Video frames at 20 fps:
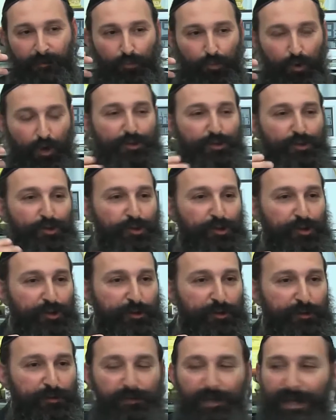what to
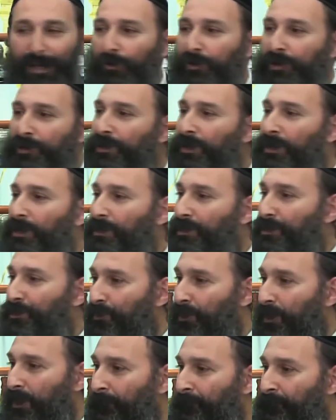do, they look at the
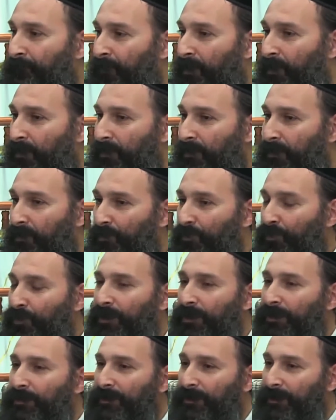history. You
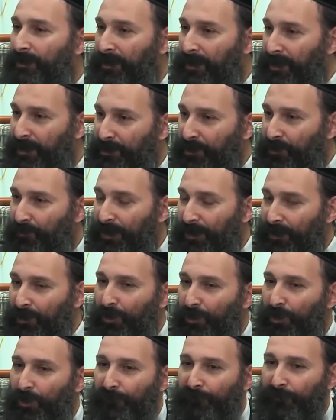look at the history and
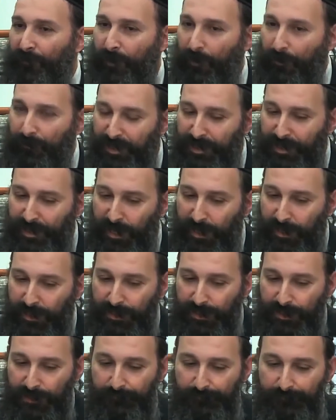you learn from our
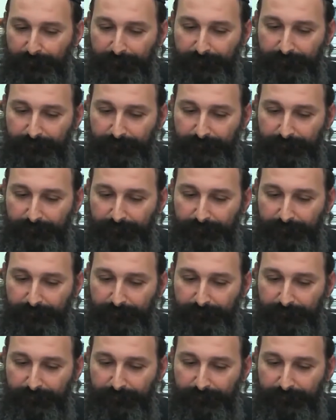mistakes.